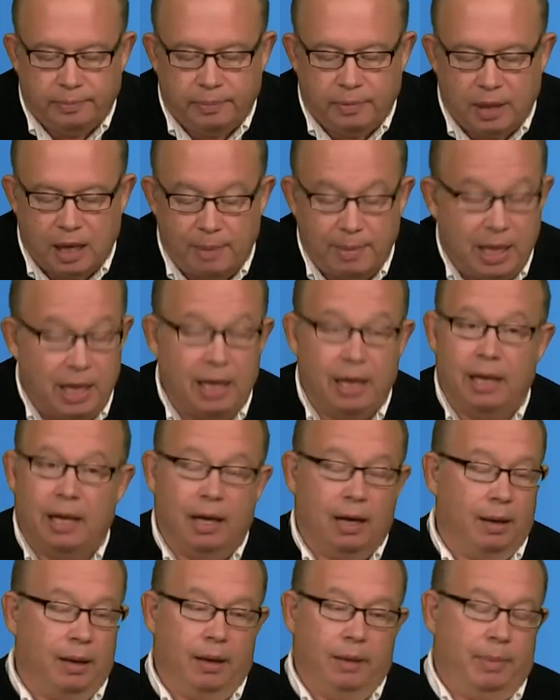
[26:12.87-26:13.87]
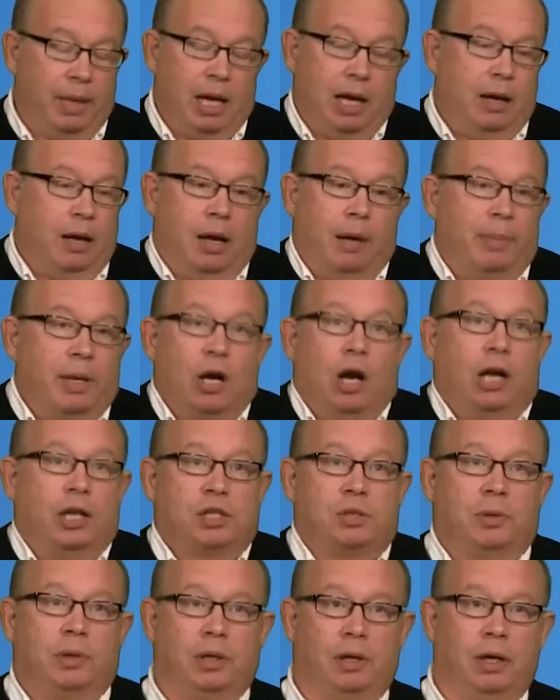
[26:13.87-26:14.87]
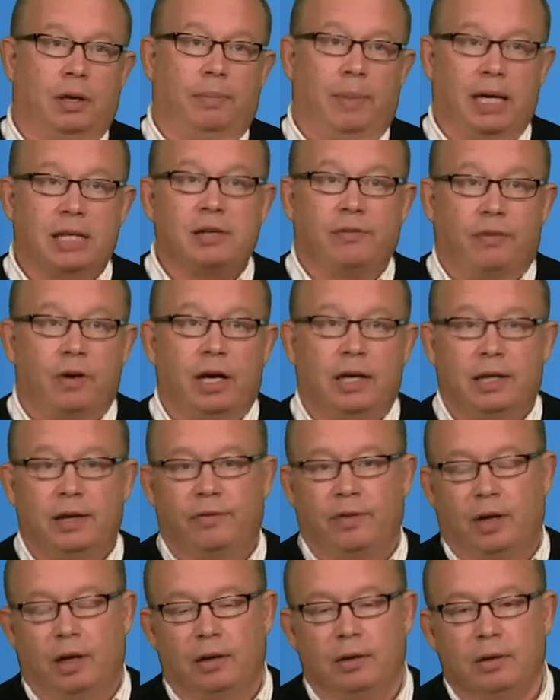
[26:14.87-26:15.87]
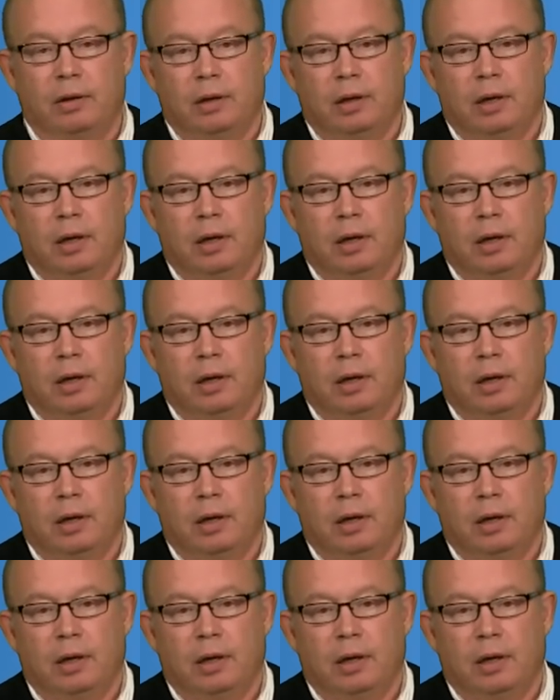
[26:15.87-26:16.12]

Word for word: I mean, I mean, I'll, I'll be honest with you, it makes it very difficult.